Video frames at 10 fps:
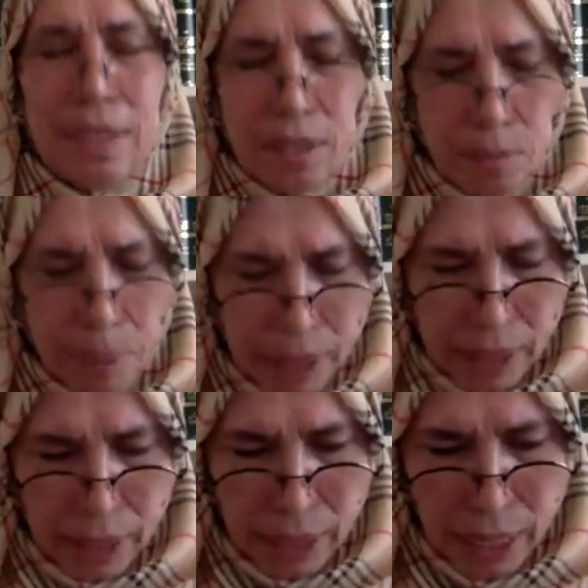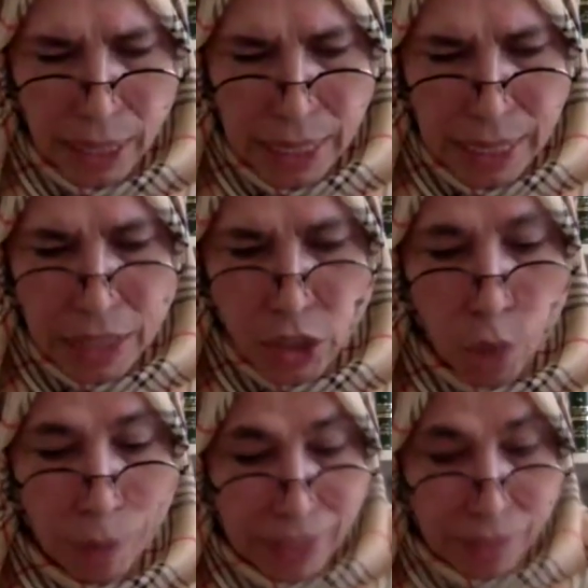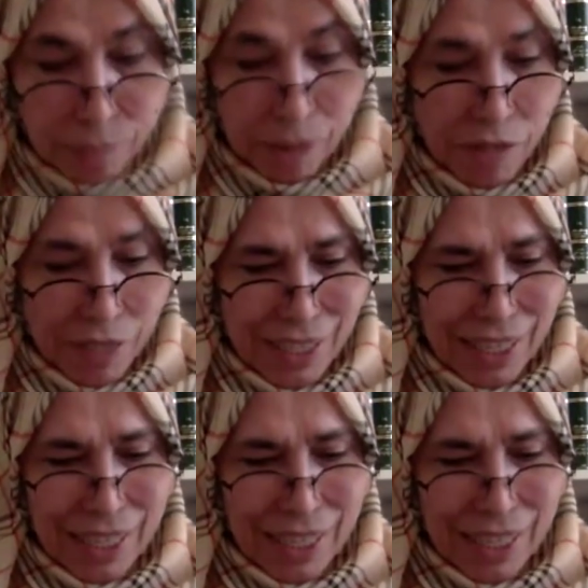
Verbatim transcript: Subhanallah. So, but the Prophet,